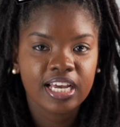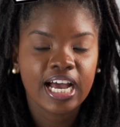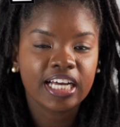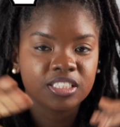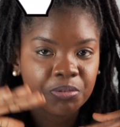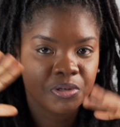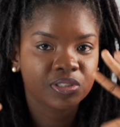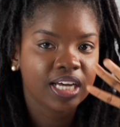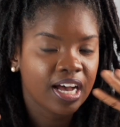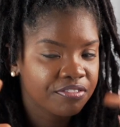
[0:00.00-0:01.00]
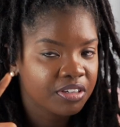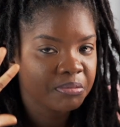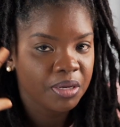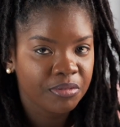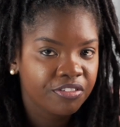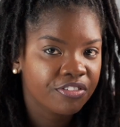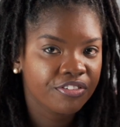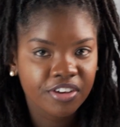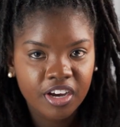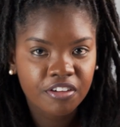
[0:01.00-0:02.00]
as opposed to having maybe
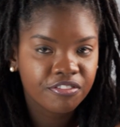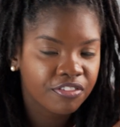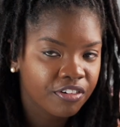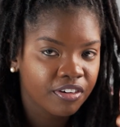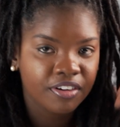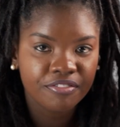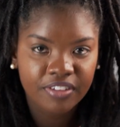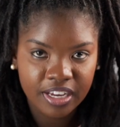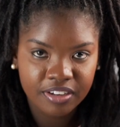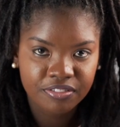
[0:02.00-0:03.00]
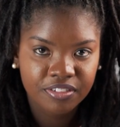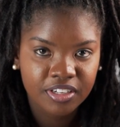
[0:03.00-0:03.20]
3 or 4 or 5.